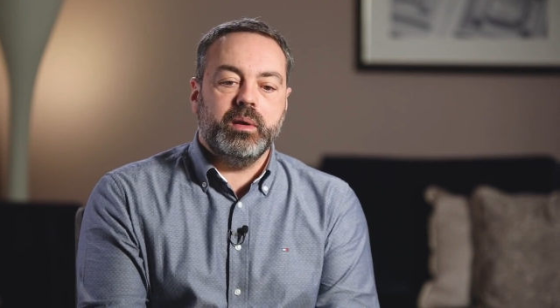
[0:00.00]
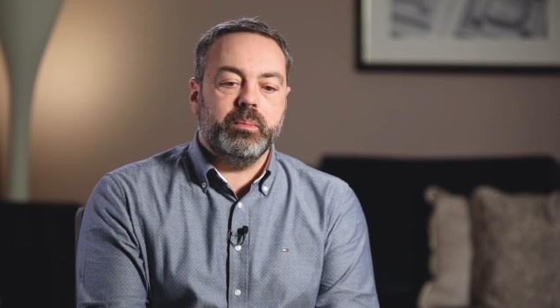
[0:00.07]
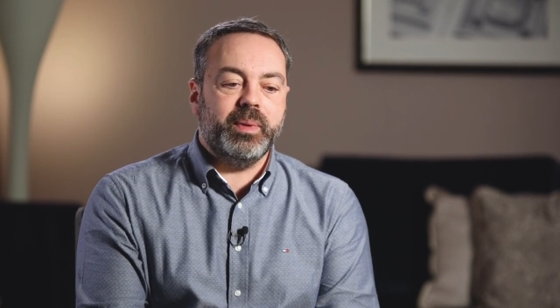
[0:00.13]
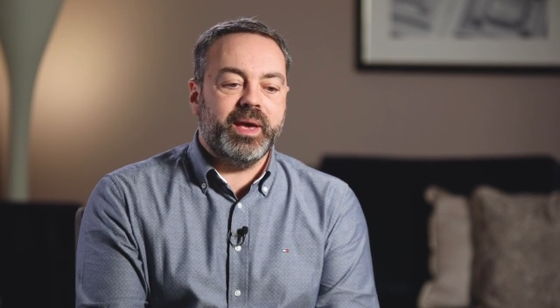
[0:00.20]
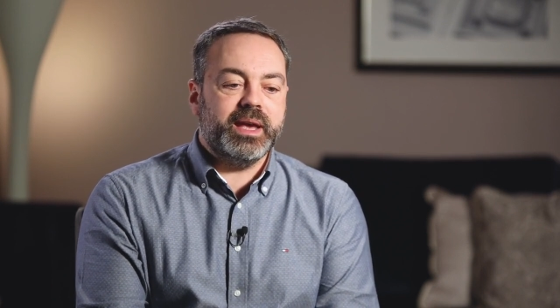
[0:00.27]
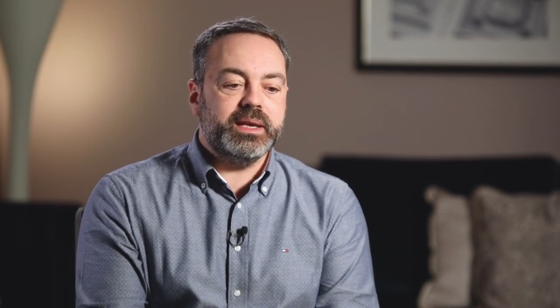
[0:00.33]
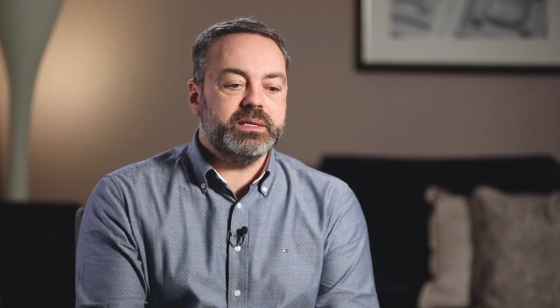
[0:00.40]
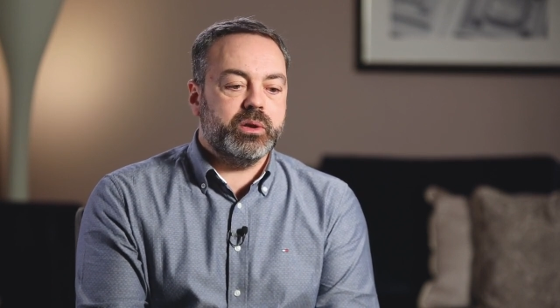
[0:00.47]

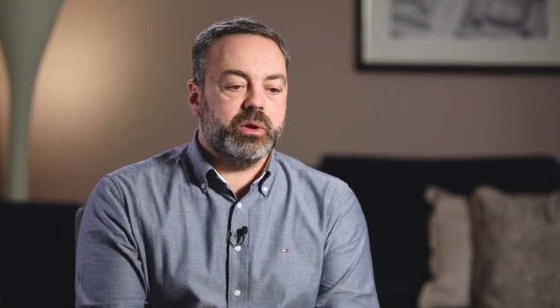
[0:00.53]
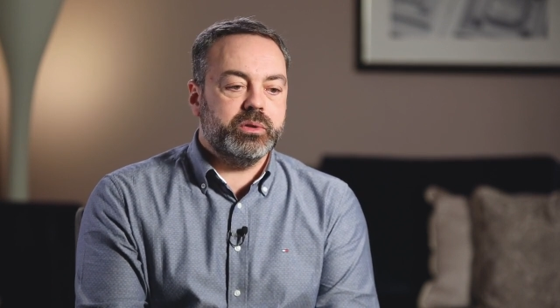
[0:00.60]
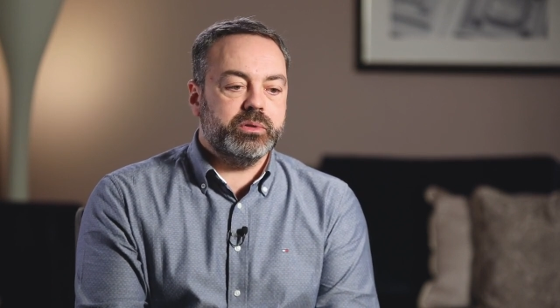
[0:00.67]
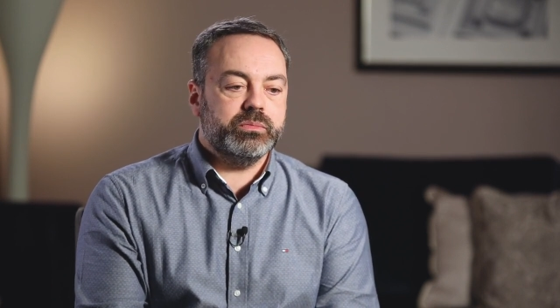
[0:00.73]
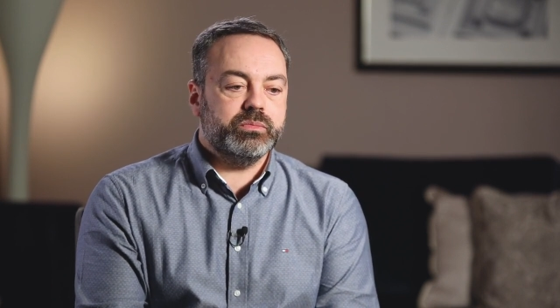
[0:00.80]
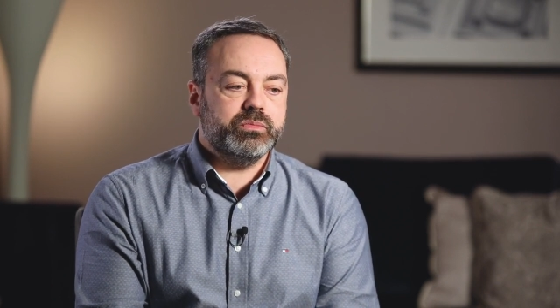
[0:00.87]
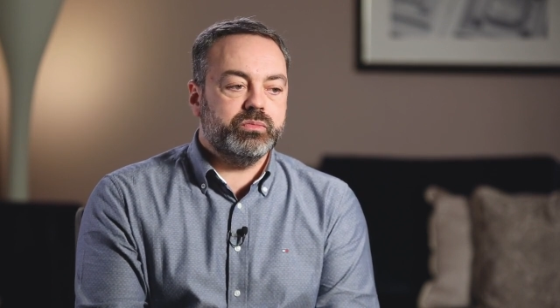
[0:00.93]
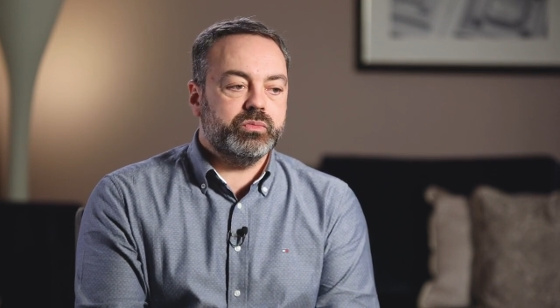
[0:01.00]
based
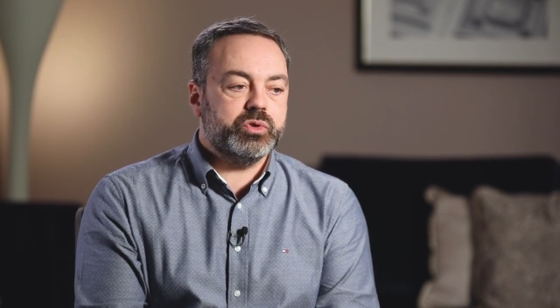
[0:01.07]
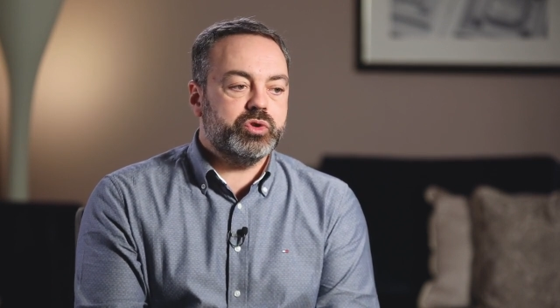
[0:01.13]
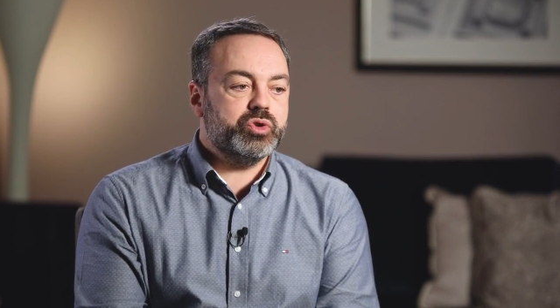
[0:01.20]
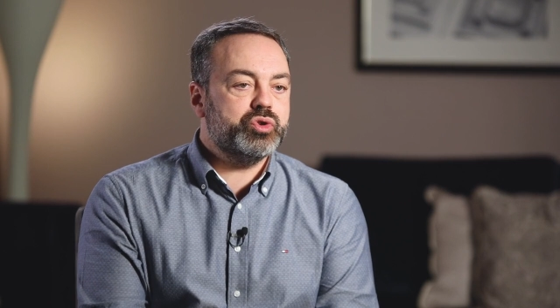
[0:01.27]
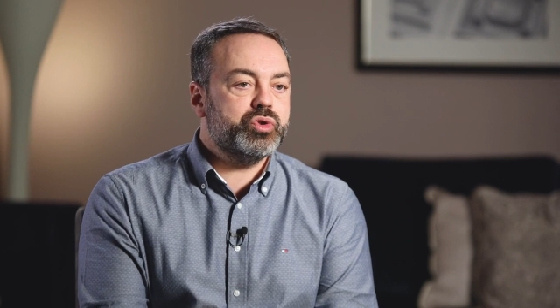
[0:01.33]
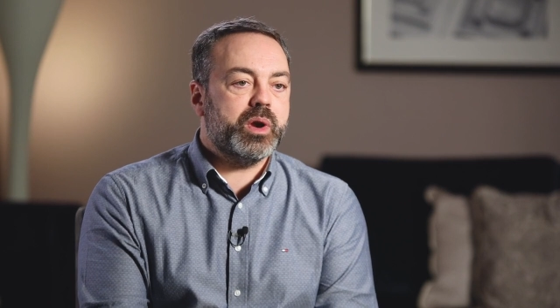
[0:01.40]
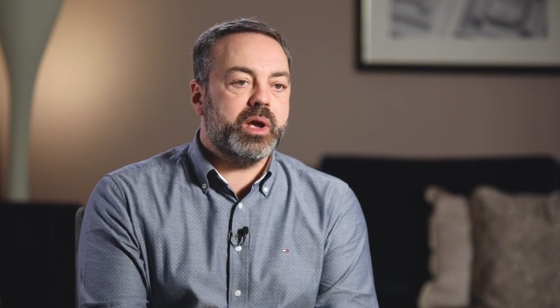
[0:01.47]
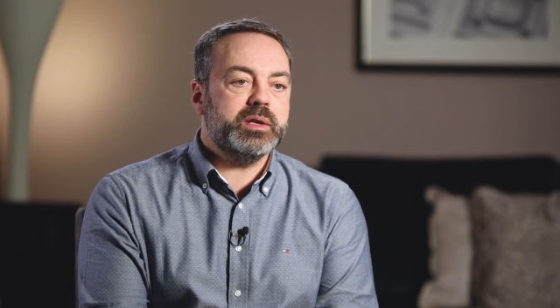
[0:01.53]
on
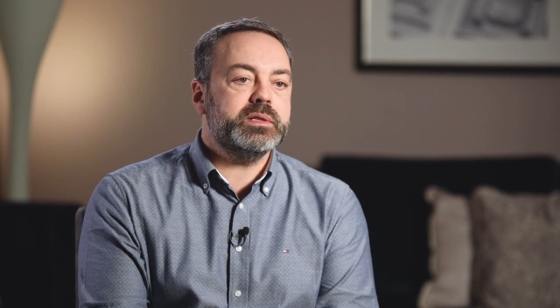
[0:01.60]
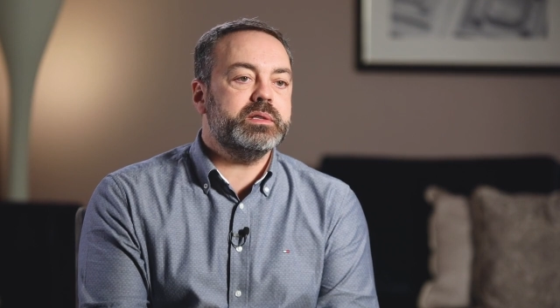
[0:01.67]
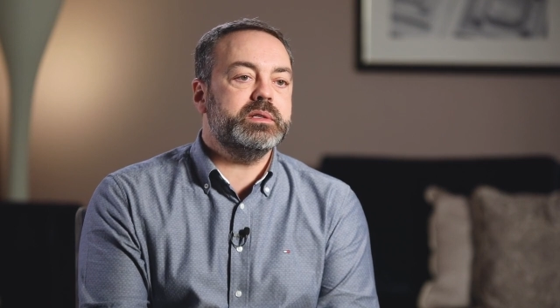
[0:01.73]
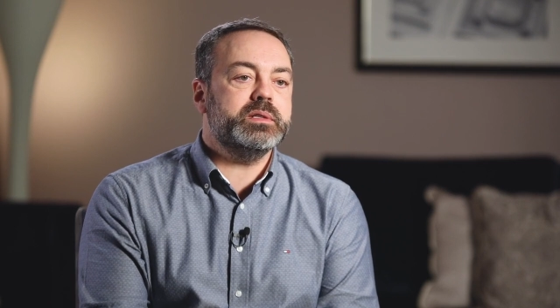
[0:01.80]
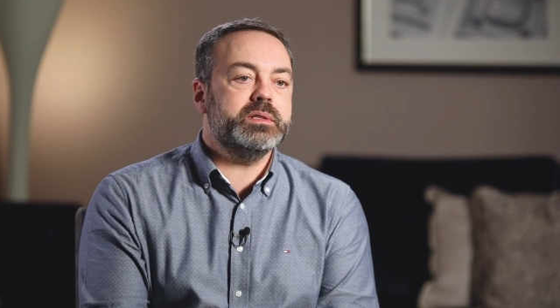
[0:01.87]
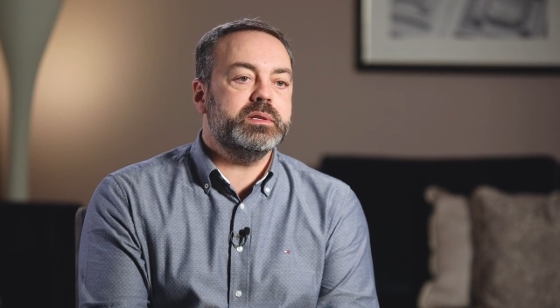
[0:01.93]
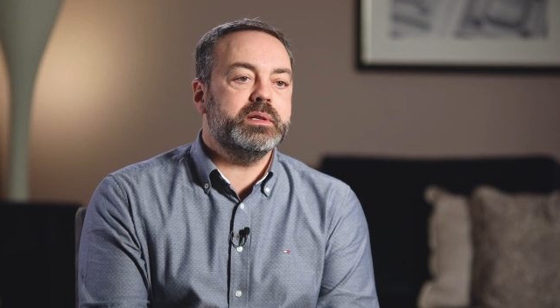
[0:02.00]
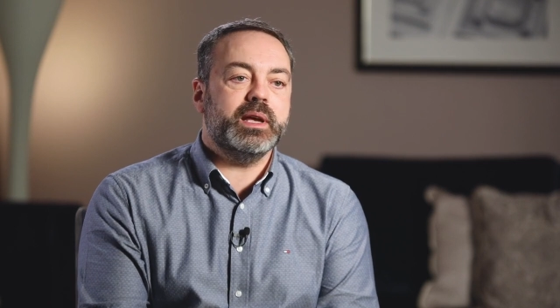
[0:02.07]

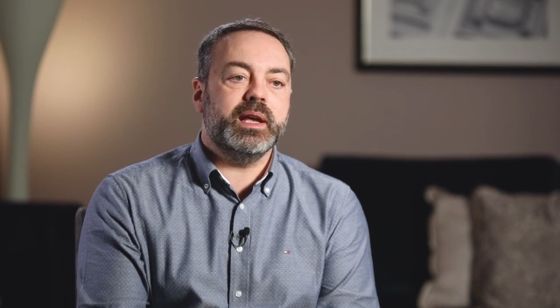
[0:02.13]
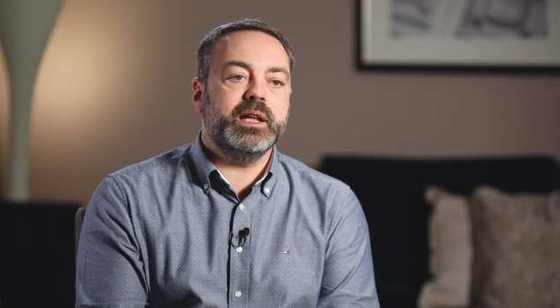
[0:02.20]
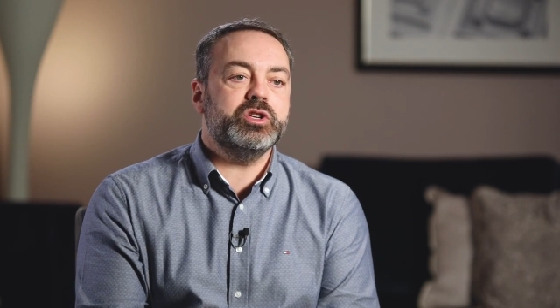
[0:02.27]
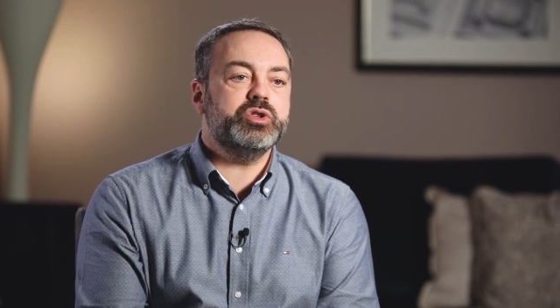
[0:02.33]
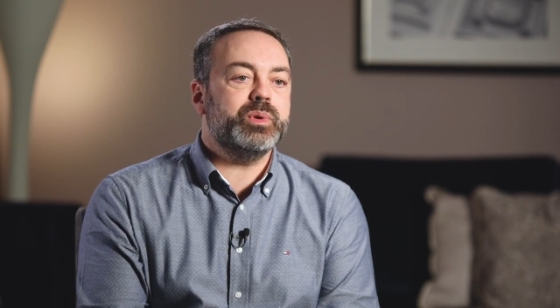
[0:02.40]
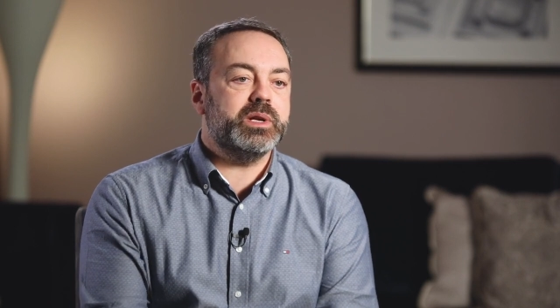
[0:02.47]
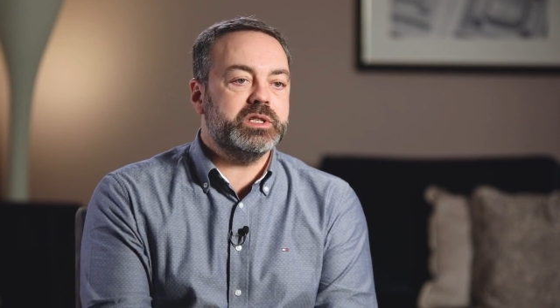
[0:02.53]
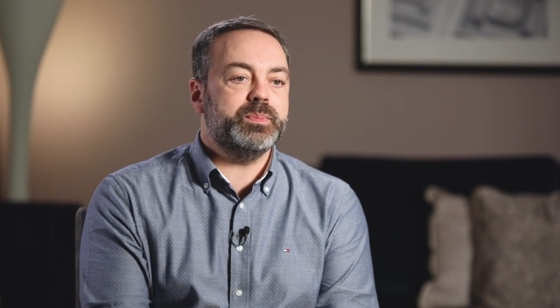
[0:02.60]
trust and
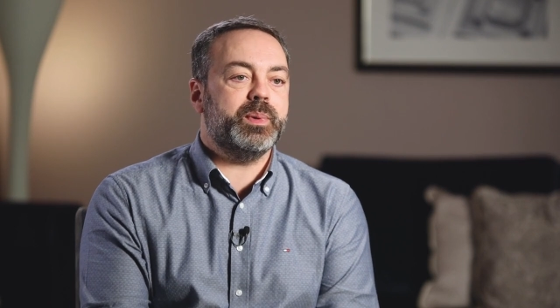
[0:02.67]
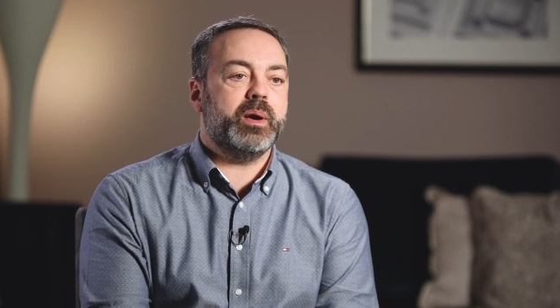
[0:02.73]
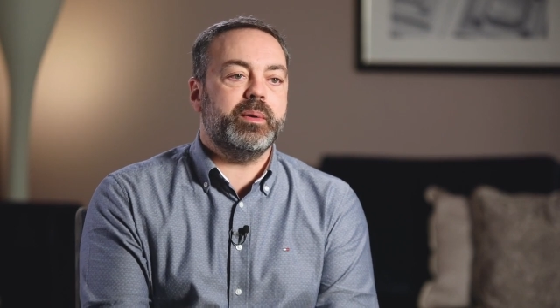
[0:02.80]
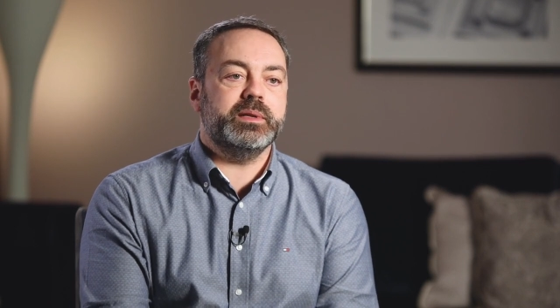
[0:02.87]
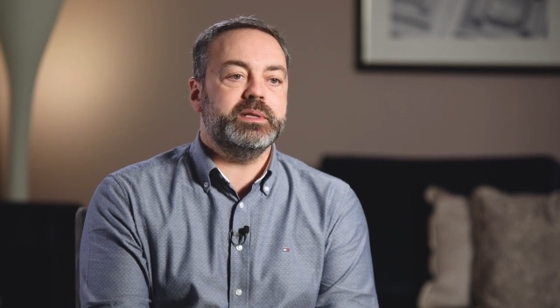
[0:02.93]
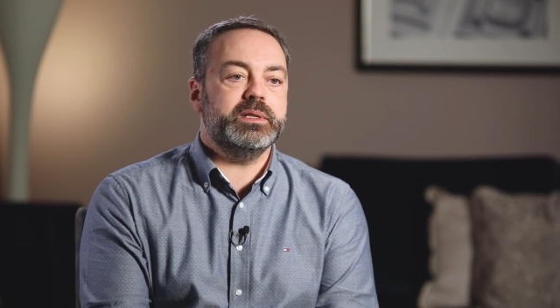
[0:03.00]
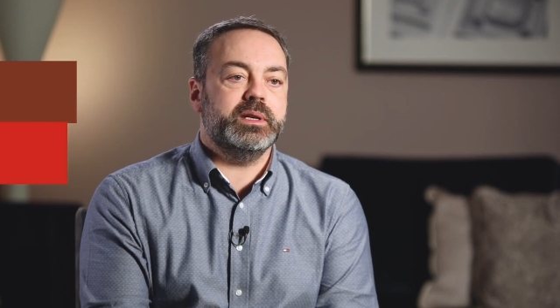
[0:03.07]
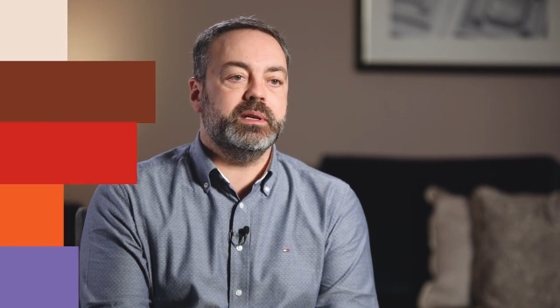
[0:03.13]

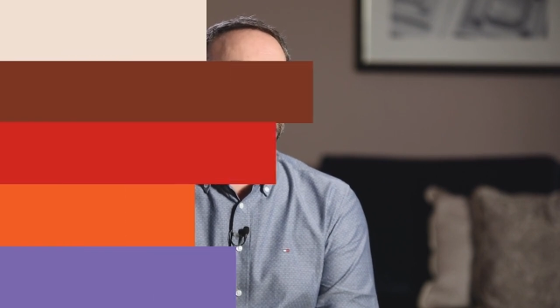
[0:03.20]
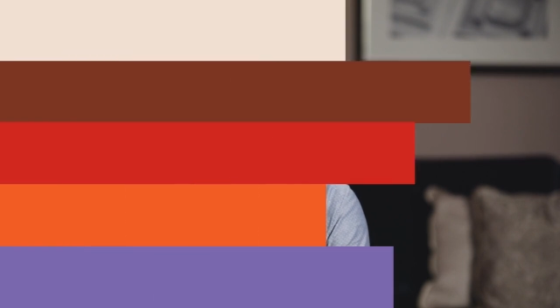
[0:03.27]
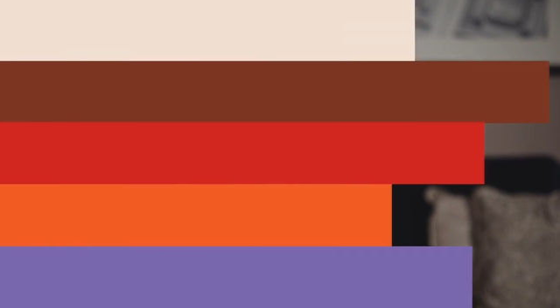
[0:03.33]
transparency.